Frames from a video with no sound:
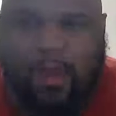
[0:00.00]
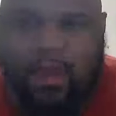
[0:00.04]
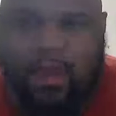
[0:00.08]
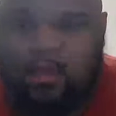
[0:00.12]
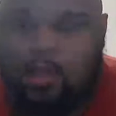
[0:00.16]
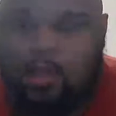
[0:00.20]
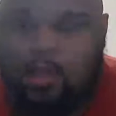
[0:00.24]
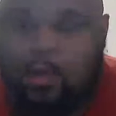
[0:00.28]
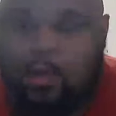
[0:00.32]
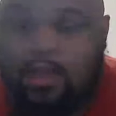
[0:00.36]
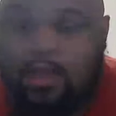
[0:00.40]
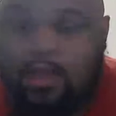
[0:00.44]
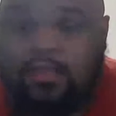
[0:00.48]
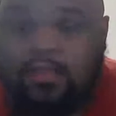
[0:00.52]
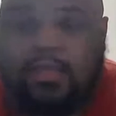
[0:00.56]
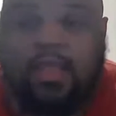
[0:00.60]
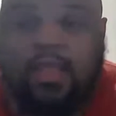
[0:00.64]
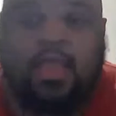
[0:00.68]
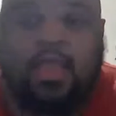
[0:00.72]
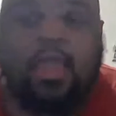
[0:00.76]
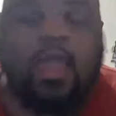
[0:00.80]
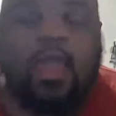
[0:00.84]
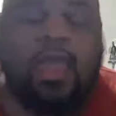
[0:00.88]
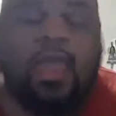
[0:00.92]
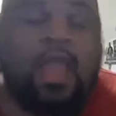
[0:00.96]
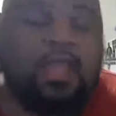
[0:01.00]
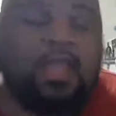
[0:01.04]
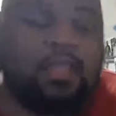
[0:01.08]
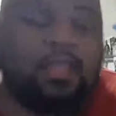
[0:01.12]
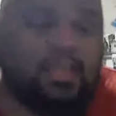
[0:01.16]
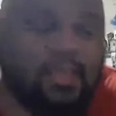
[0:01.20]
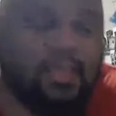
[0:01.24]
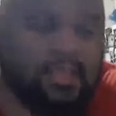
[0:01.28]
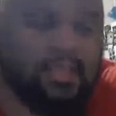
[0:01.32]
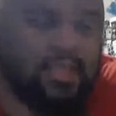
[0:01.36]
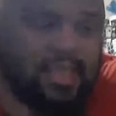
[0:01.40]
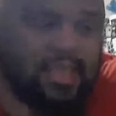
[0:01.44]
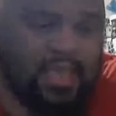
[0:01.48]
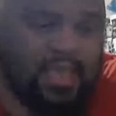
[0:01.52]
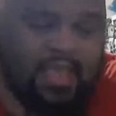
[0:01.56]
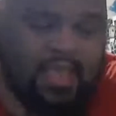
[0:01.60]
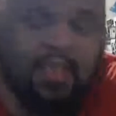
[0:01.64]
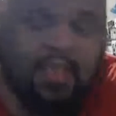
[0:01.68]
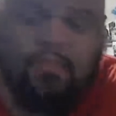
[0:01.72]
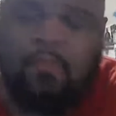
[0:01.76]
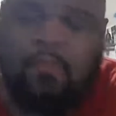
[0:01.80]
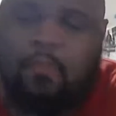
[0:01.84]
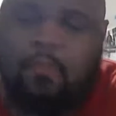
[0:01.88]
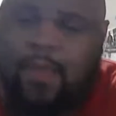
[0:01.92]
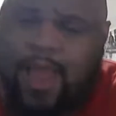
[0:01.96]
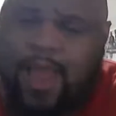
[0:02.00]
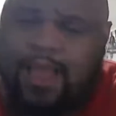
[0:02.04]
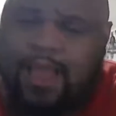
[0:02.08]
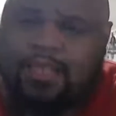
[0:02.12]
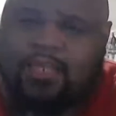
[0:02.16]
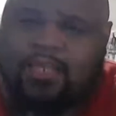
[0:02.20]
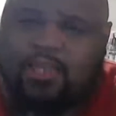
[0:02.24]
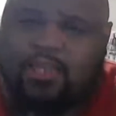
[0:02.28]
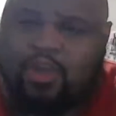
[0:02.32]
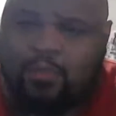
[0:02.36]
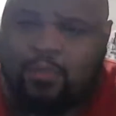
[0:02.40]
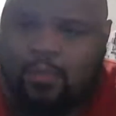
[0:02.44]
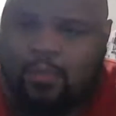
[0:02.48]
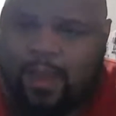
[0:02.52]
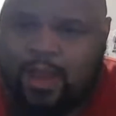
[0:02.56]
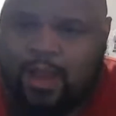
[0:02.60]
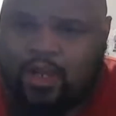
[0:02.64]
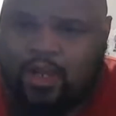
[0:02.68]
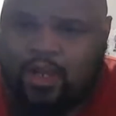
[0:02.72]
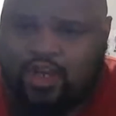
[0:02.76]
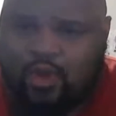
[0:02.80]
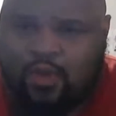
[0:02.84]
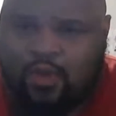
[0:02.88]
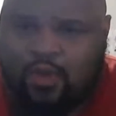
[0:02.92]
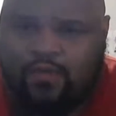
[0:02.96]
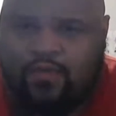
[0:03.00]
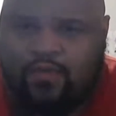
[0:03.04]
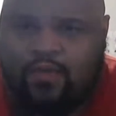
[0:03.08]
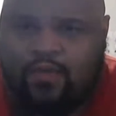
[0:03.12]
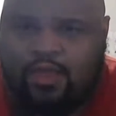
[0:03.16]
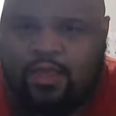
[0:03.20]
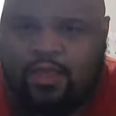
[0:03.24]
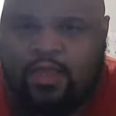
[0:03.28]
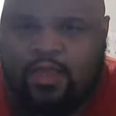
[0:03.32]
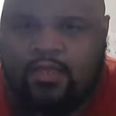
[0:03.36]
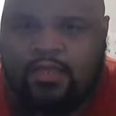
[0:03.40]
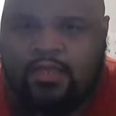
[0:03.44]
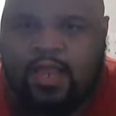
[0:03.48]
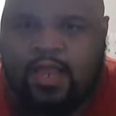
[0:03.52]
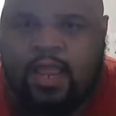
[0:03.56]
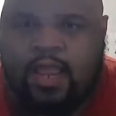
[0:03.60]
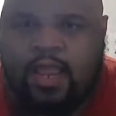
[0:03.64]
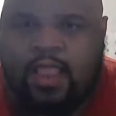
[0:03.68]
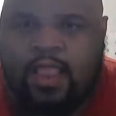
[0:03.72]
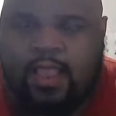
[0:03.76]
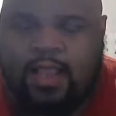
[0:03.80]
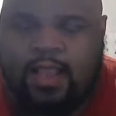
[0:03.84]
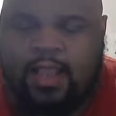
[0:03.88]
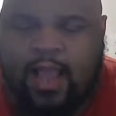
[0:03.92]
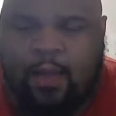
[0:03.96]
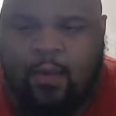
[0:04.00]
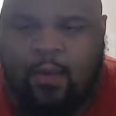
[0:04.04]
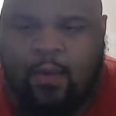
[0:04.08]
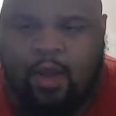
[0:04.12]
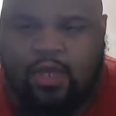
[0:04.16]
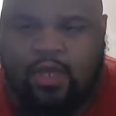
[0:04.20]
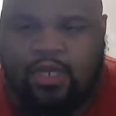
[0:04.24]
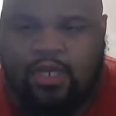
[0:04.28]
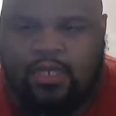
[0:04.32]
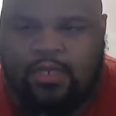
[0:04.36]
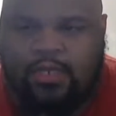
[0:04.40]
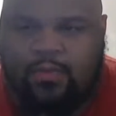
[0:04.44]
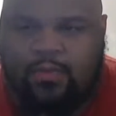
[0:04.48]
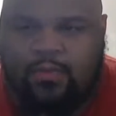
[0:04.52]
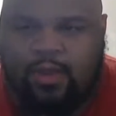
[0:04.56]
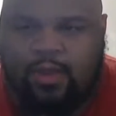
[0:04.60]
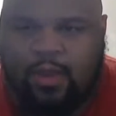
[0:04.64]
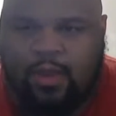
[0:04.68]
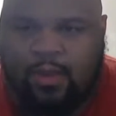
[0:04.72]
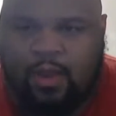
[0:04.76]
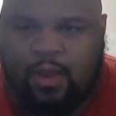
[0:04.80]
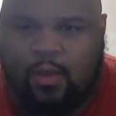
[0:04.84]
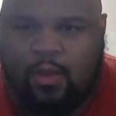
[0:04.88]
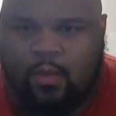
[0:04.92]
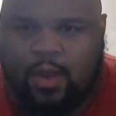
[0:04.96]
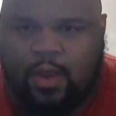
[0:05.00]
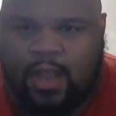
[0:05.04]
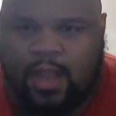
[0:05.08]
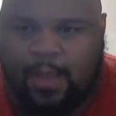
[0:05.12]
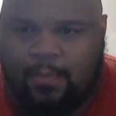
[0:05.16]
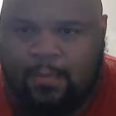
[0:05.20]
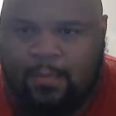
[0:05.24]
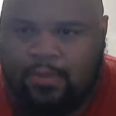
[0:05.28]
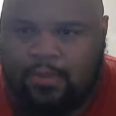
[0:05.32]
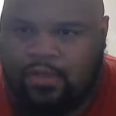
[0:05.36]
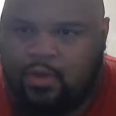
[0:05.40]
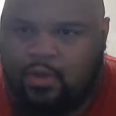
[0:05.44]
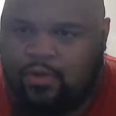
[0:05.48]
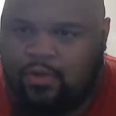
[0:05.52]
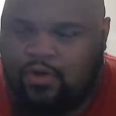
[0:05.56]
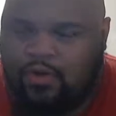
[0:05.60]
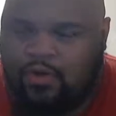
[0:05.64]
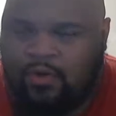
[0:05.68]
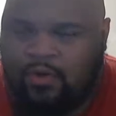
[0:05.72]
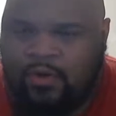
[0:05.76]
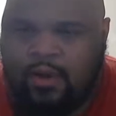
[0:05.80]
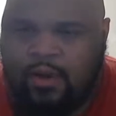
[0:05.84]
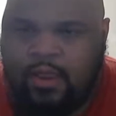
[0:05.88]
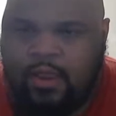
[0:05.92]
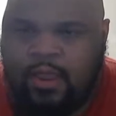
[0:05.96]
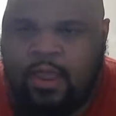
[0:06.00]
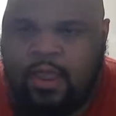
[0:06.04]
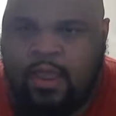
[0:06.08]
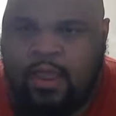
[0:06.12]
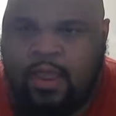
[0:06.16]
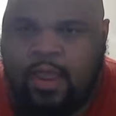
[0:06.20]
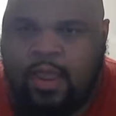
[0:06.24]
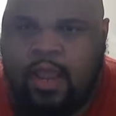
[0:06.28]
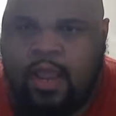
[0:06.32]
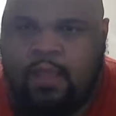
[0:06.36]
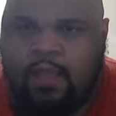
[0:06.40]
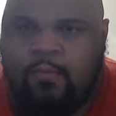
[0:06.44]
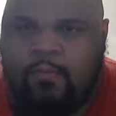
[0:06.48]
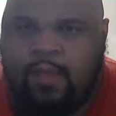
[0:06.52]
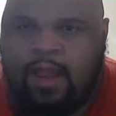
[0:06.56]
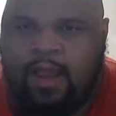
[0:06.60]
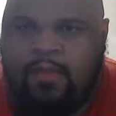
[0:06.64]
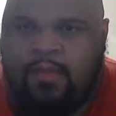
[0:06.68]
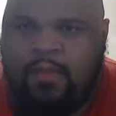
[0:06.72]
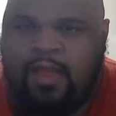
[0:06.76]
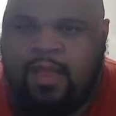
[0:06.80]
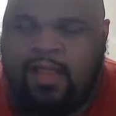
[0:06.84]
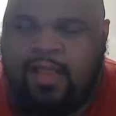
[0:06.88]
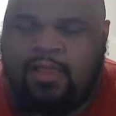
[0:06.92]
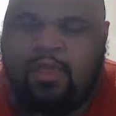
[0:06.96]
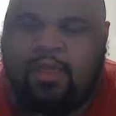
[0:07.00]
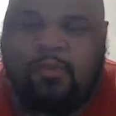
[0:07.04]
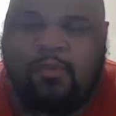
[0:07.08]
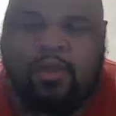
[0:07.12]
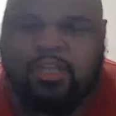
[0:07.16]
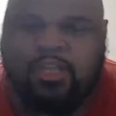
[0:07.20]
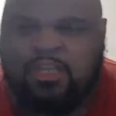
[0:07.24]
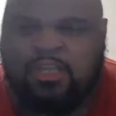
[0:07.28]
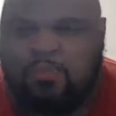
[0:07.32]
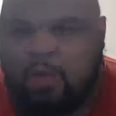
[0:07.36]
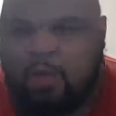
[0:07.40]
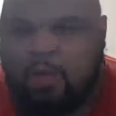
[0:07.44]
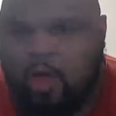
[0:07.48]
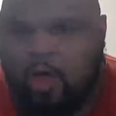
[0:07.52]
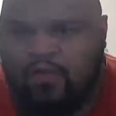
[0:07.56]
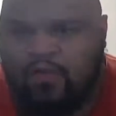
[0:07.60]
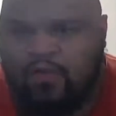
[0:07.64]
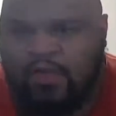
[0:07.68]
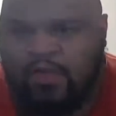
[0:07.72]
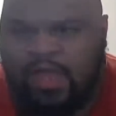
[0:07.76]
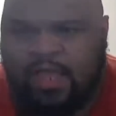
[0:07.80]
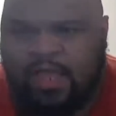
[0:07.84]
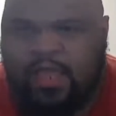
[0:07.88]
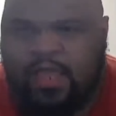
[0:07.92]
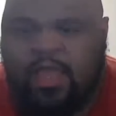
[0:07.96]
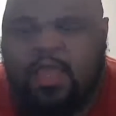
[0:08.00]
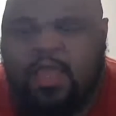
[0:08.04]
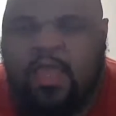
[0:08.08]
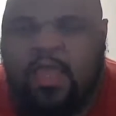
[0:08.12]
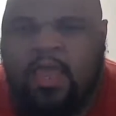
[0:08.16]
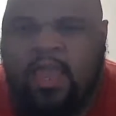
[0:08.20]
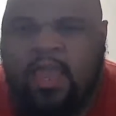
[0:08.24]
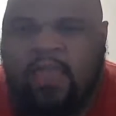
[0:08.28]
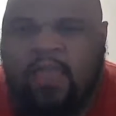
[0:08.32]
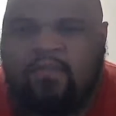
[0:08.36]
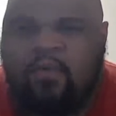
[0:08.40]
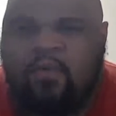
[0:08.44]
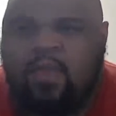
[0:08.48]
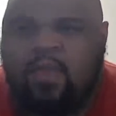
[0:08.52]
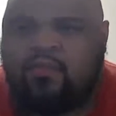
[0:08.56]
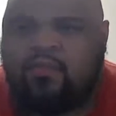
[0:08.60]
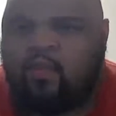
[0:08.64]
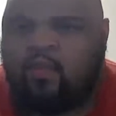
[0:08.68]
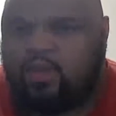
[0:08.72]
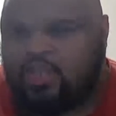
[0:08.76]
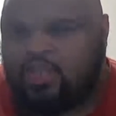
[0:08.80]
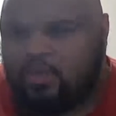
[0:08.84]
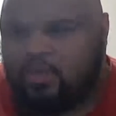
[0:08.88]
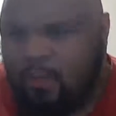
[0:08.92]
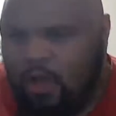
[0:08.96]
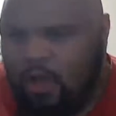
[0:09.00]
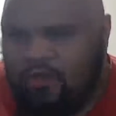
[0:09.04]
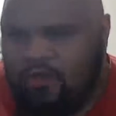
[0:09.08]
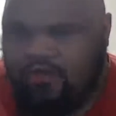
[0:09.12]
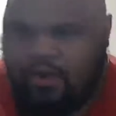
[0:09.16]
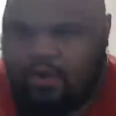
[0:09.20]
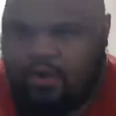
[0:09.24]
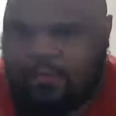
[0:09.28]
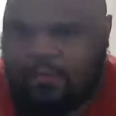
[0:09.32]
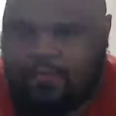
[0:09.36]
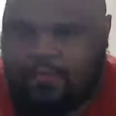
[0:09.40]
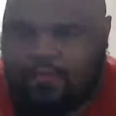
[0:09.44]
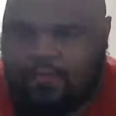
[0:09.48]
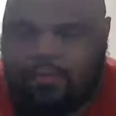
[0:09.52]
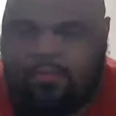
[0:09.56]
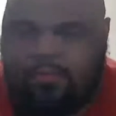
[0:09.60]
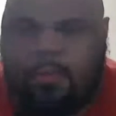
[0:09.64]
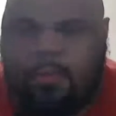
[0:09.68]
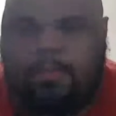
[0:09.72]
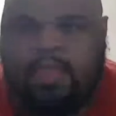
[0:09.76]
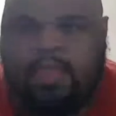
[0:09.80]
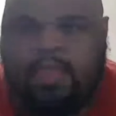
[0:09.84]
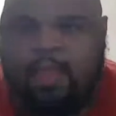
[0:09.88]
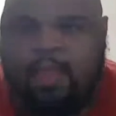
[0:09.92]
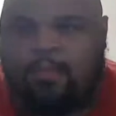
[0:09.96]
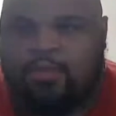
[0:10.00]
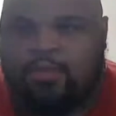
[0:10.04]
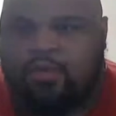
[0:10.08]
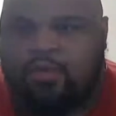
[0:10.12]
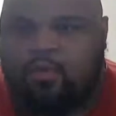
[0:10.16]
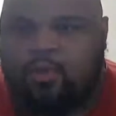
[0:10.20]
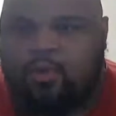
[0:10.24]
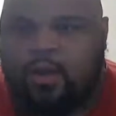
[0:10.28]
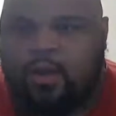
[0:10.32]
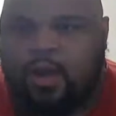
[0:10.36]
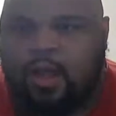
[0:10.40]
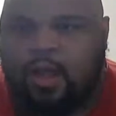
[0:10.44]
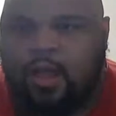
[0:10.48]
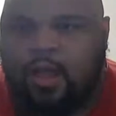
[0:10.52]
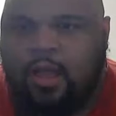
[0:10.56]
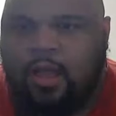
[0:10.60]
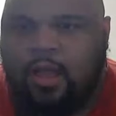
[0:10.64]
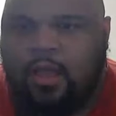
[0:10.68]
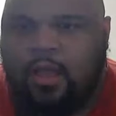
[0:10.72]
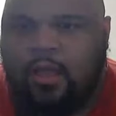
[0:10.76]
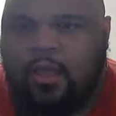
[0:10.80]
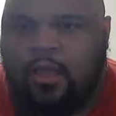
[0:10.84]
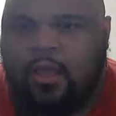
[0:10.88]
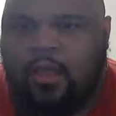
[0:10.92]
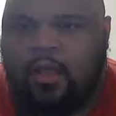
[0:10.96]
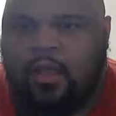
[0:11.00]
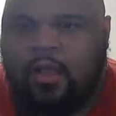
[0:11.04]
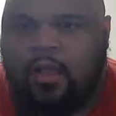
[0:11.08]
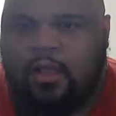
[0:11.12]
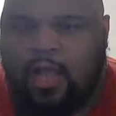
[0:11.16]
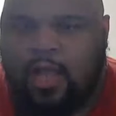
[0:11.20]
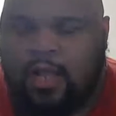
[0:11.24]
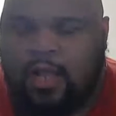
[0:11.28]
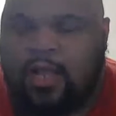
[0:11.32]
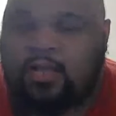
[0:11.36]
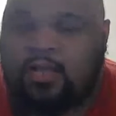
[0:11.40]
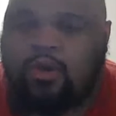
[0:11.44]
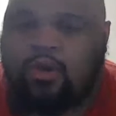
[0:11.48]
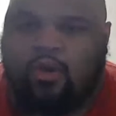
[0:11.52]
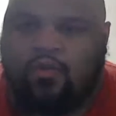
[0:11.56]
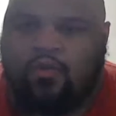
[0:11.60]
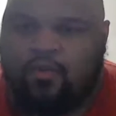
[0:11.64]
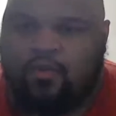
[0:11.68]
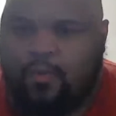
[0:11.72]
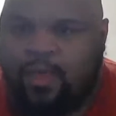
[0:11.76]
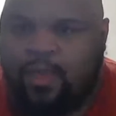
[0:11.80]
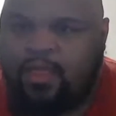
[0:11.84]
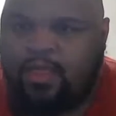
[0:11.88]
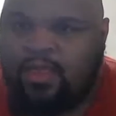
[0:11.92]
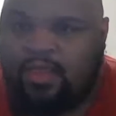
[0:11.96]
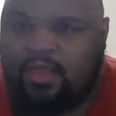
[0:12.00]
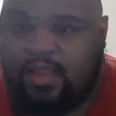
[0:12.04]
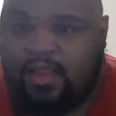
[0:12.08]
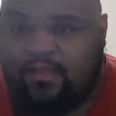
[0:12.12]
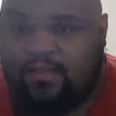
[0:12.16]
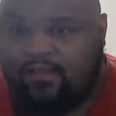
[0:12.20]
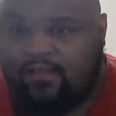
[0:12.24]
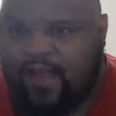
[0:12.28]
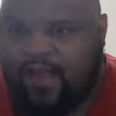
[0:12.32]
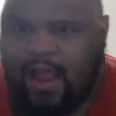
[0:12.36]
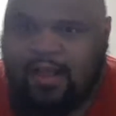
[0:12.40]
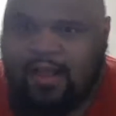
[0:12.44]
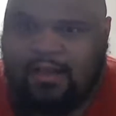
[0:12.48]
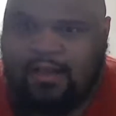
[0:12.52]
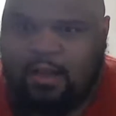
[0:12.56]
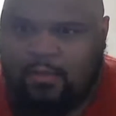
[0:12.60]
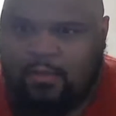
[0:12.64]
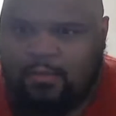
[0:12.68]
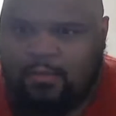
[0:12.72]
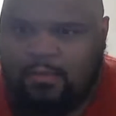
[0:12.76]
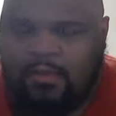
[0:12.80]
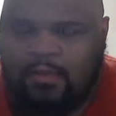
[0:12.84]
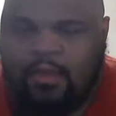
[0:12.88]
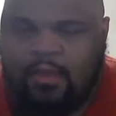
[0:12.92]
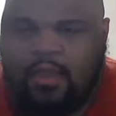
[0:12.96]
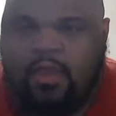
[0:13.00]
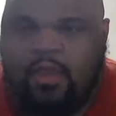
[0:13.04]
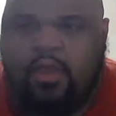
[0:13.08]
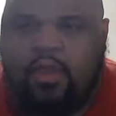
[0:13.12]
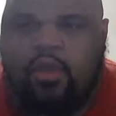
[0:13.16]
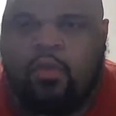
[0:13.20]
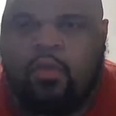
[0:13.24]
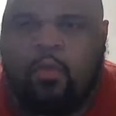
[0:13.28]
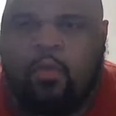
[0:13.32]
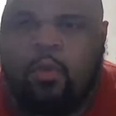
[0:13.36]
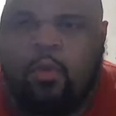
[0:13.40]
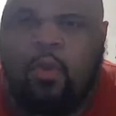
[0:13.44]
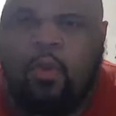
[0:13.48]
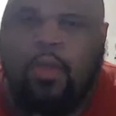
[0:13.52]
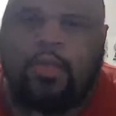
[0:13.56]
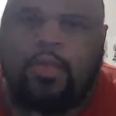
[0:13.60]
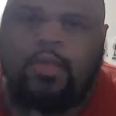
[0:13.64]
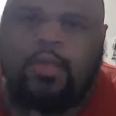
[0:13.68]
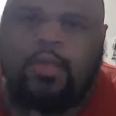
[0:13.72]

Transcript: and Lois. It's the best Superman show ever. Like I watched this week episode, dude. It reminded me a little bit of Smallville. Like if you ever watched Smallville, remember the episode where Clark got took over by this like phantom? Well,